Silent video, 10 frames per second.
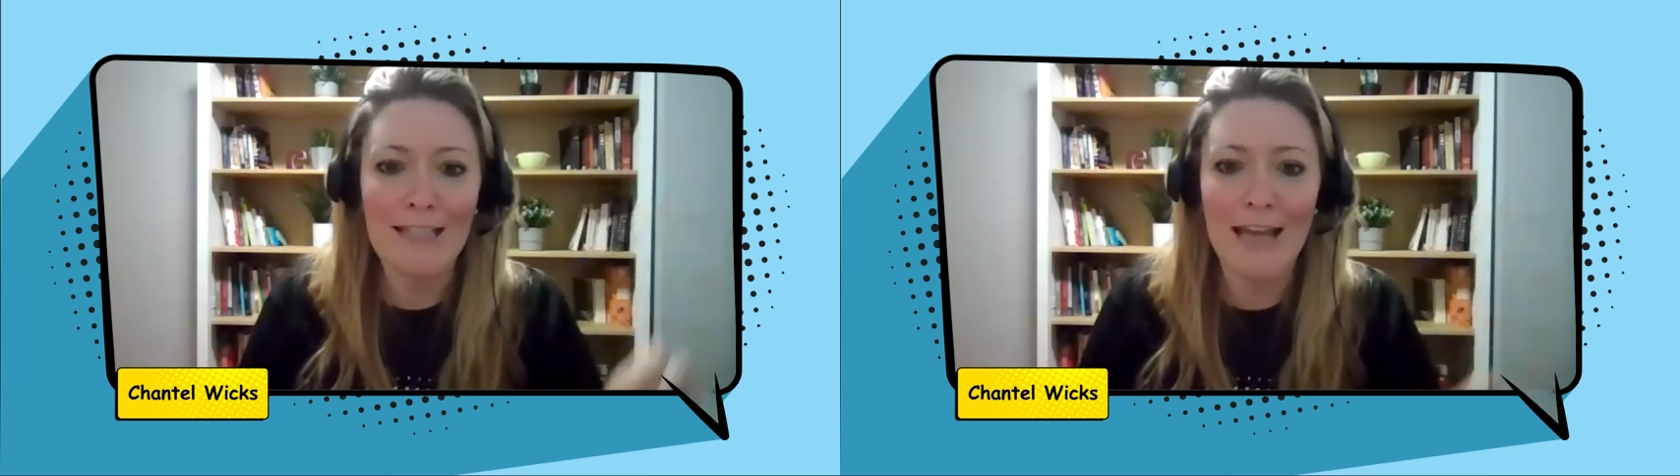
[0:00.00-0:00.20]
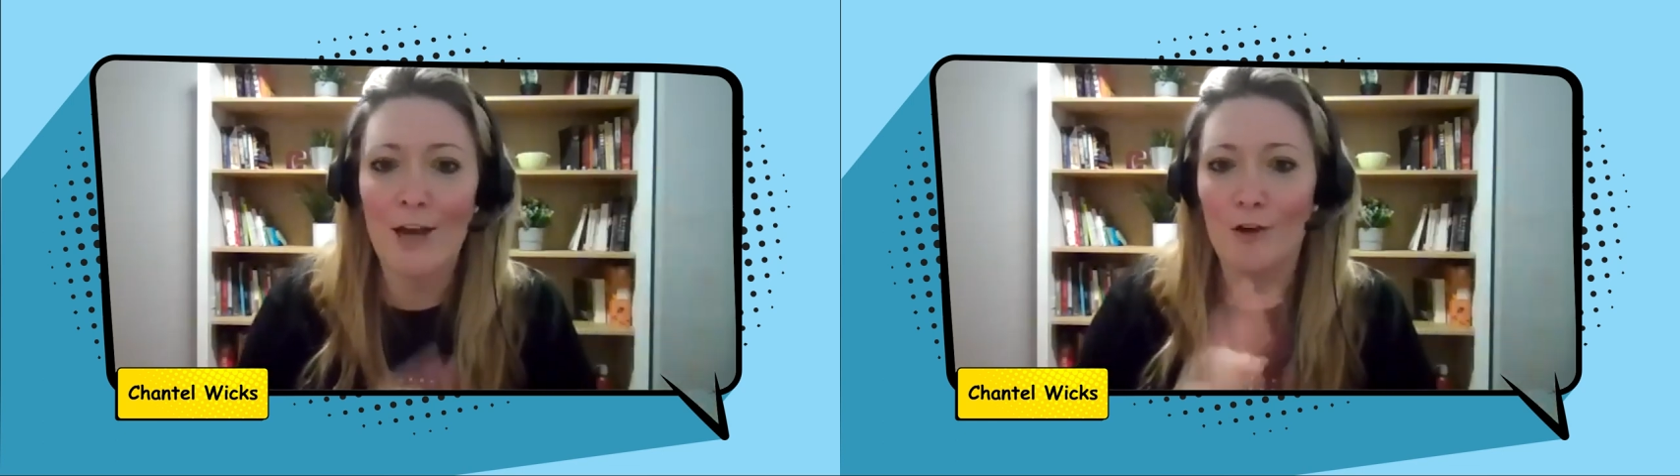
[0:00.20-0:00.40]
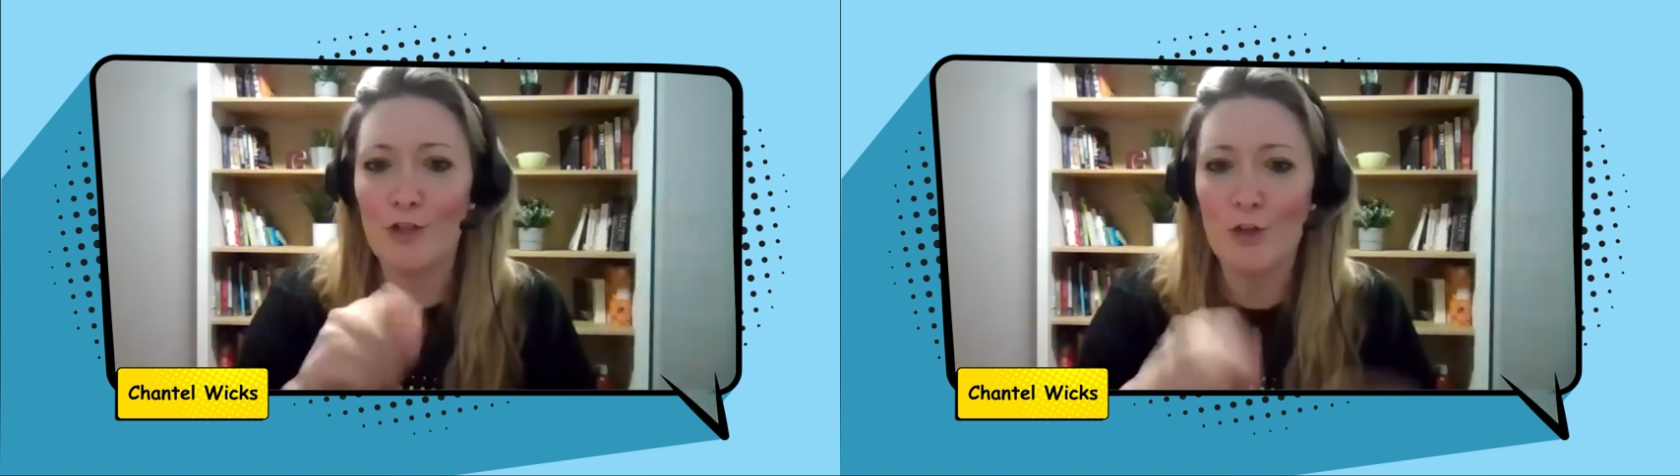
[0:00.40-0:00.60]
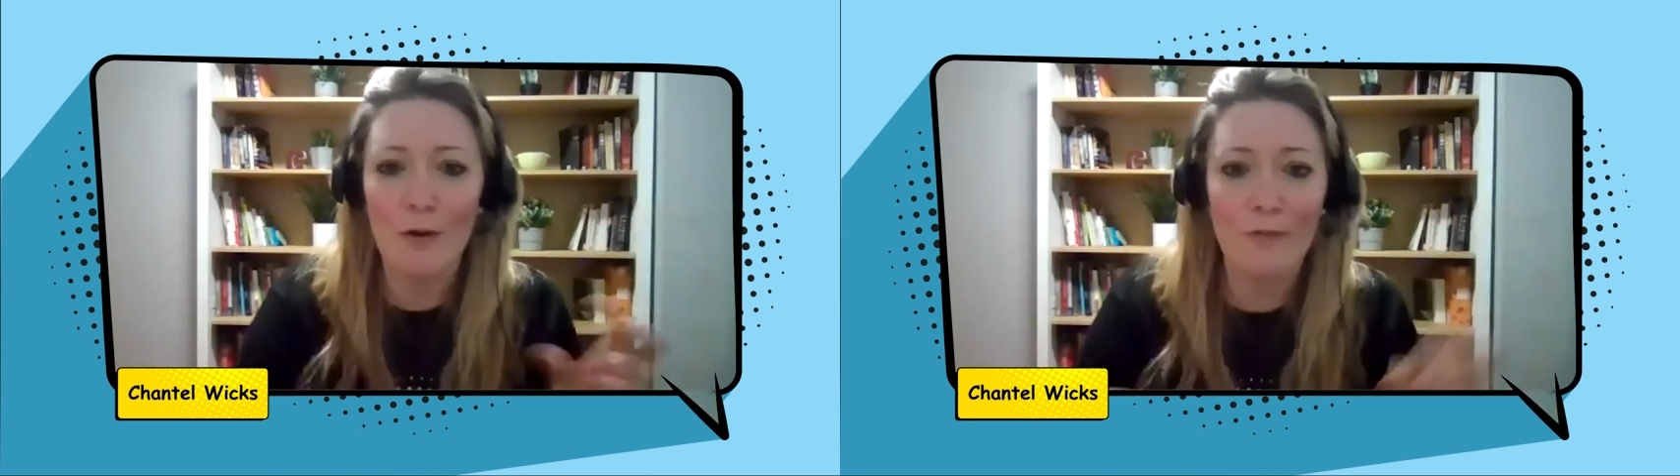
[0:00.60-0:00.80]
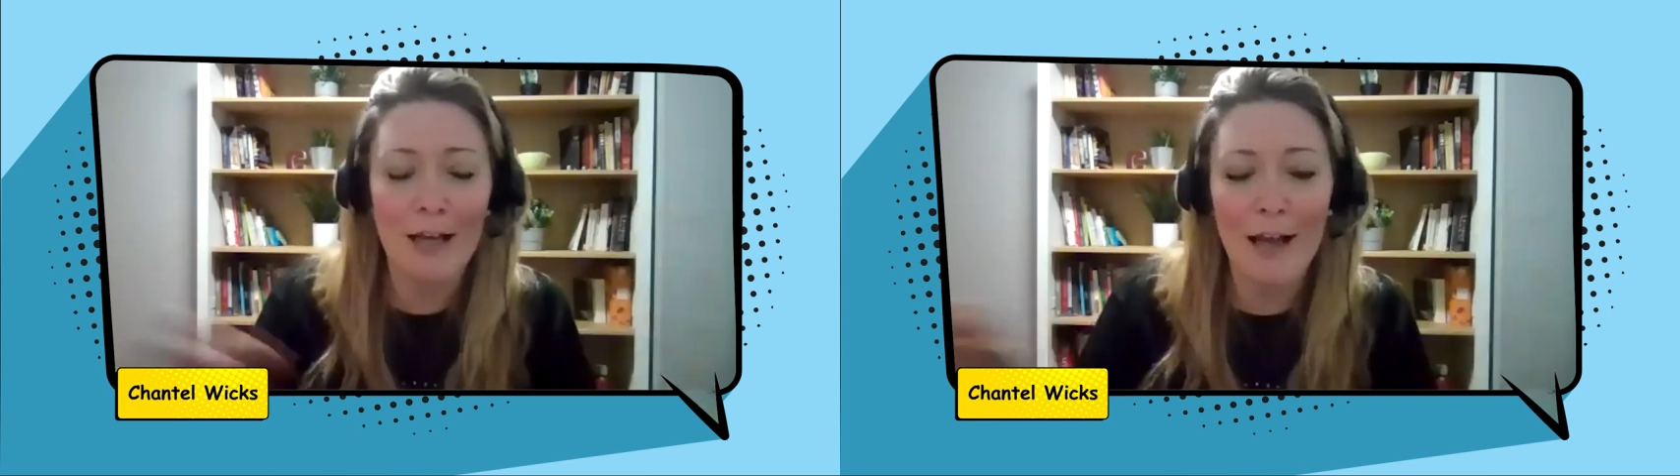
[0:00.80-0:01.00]
a day or two
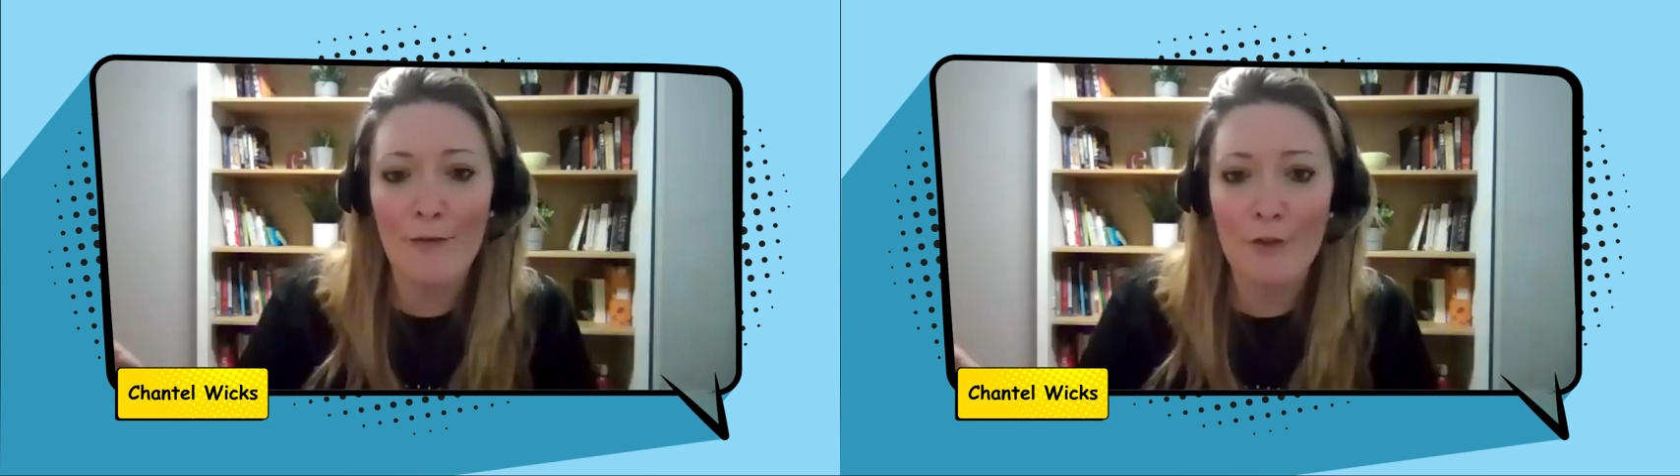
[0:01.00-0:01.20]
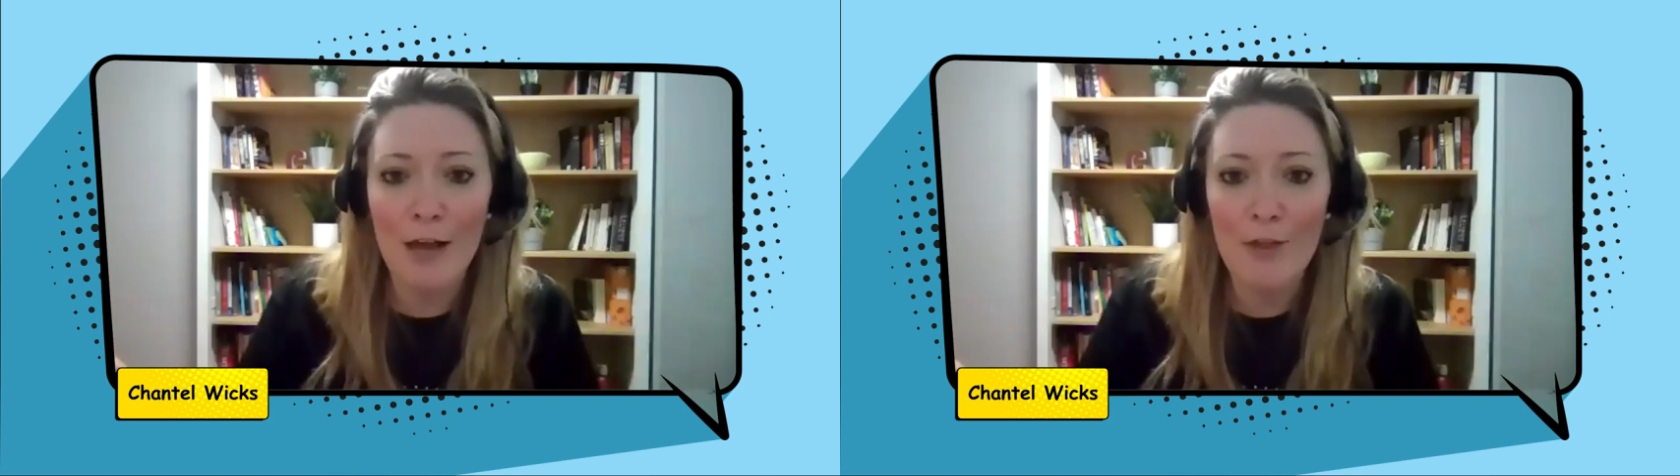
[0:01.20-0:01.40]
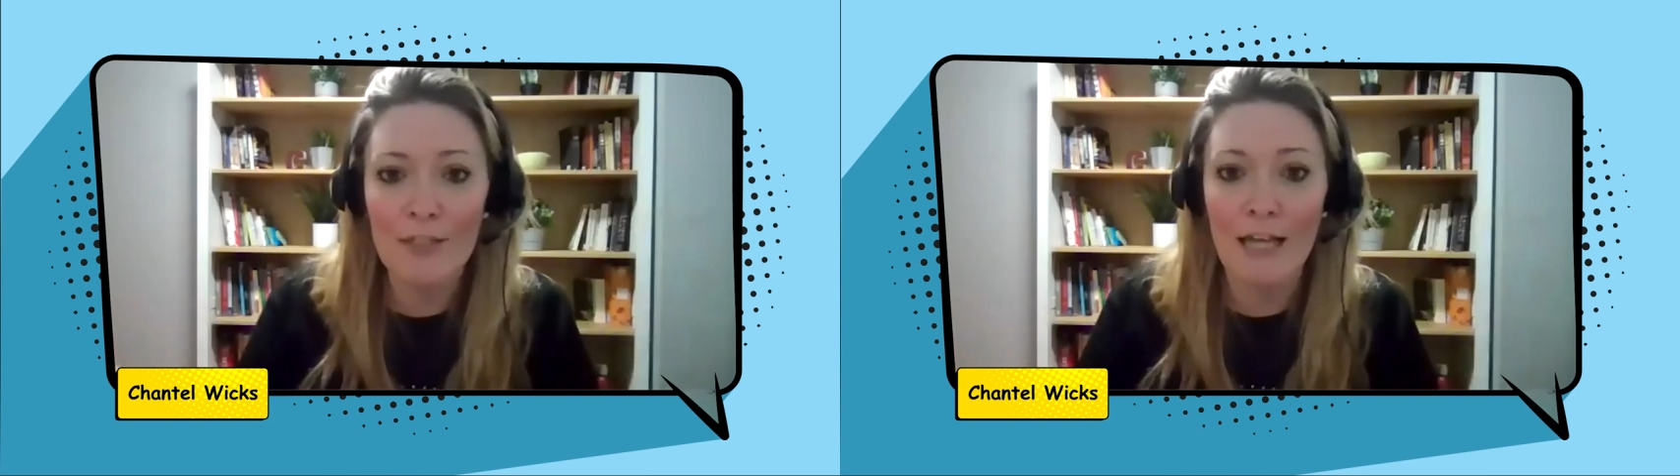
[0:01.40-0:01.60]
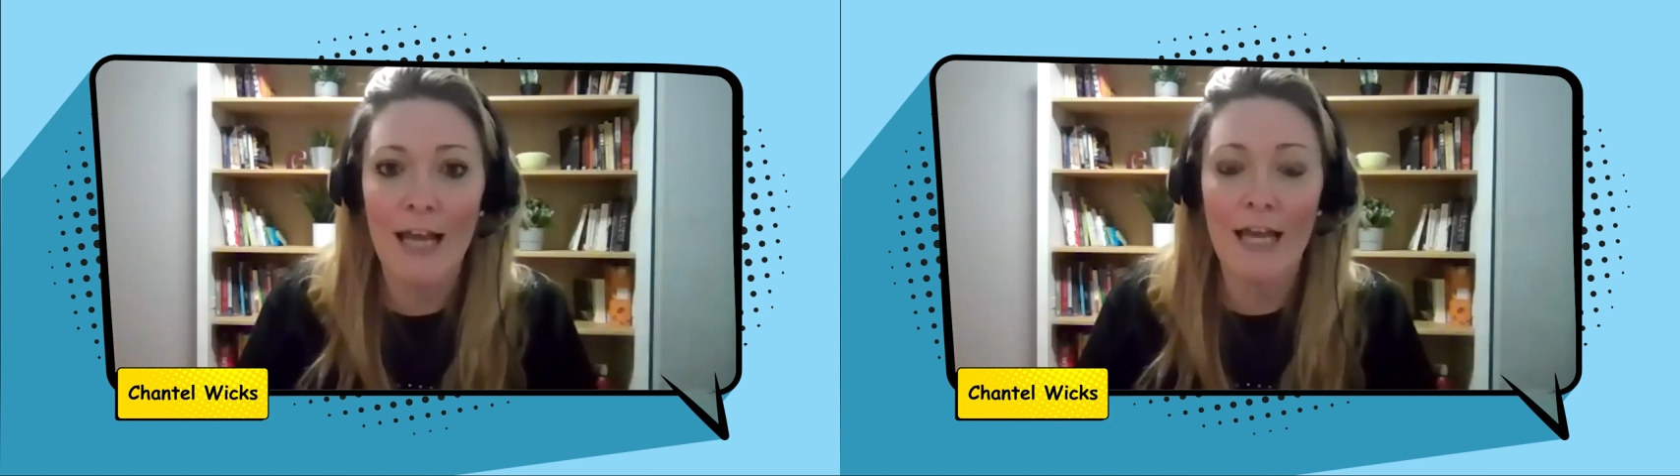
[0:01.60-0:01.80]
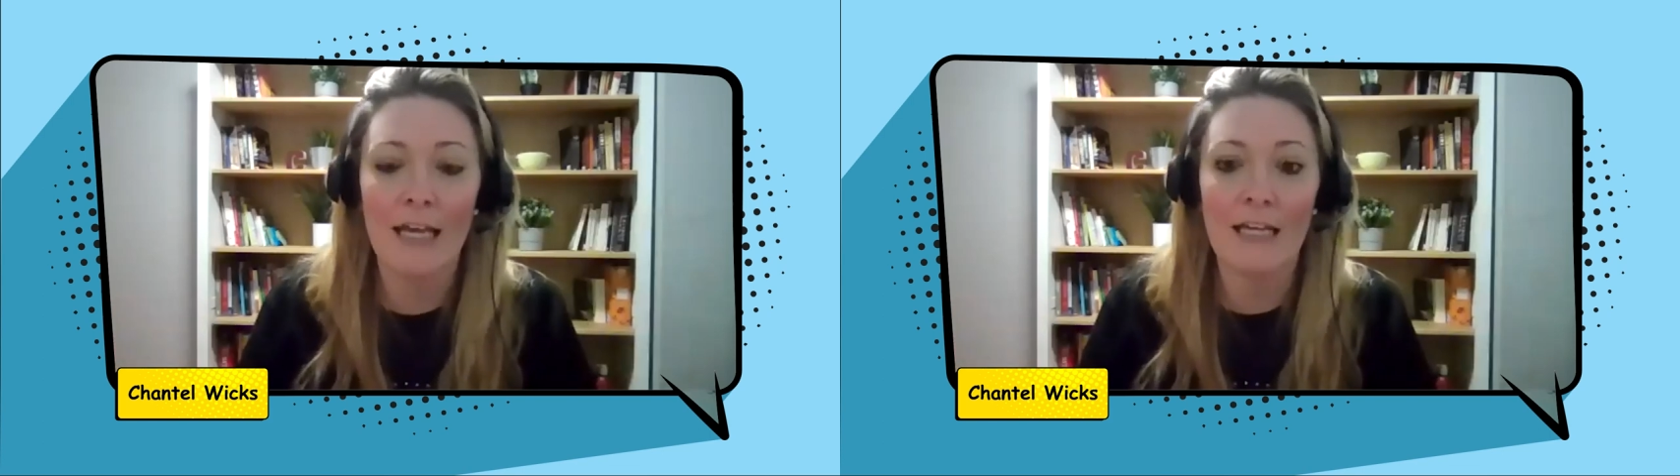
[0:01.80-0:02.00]
every every other day.